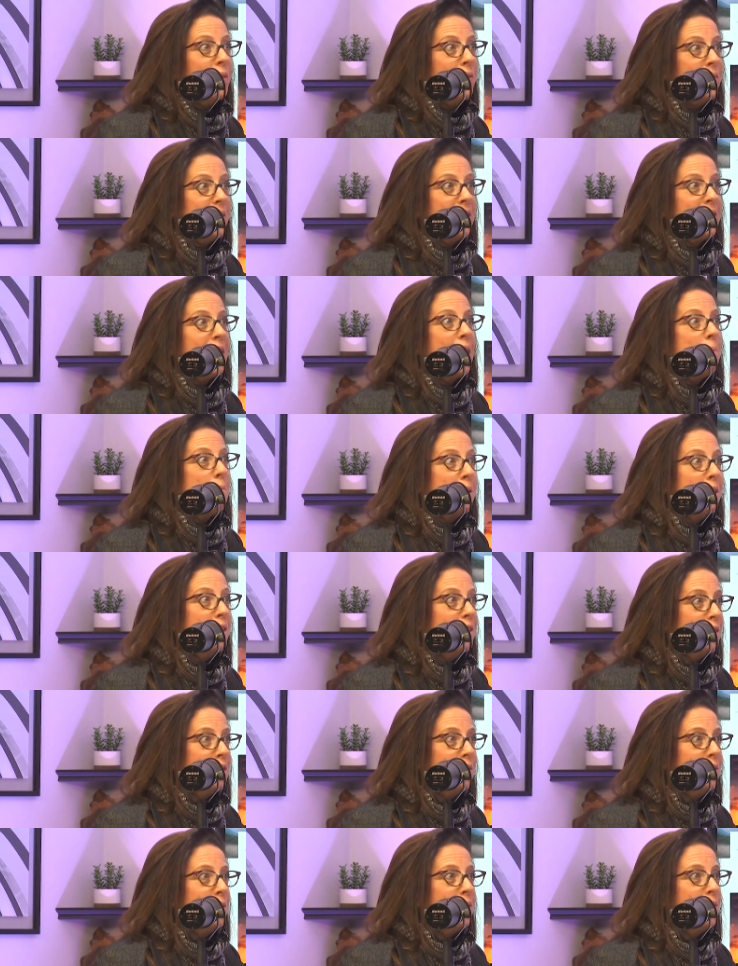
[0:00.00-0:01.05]
if it's happening
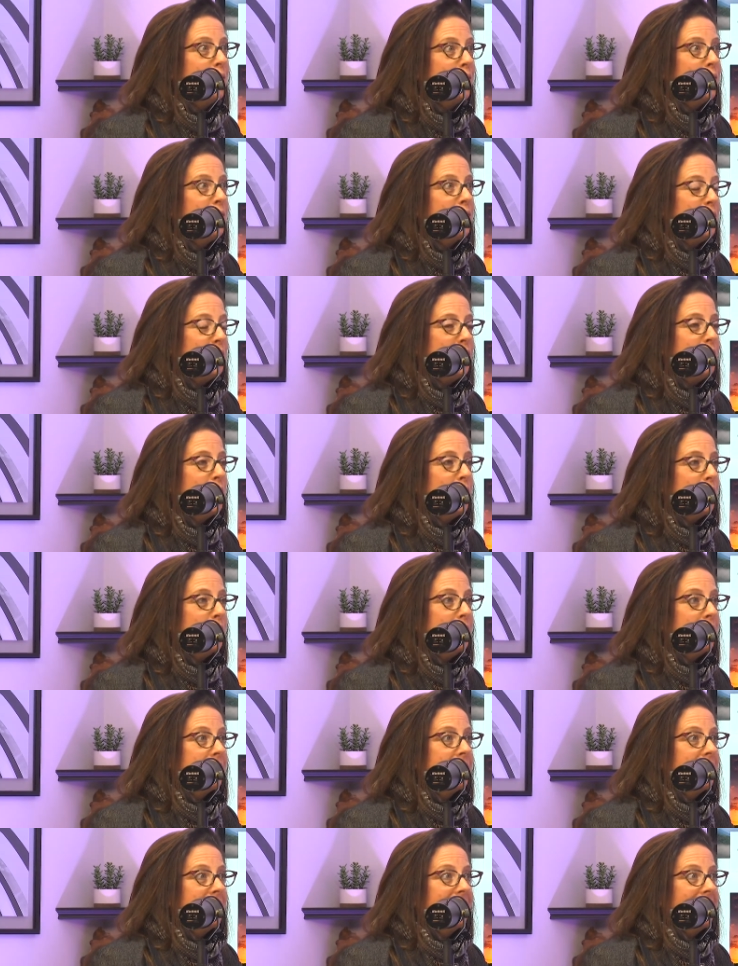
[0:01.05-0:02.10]
to you if you don't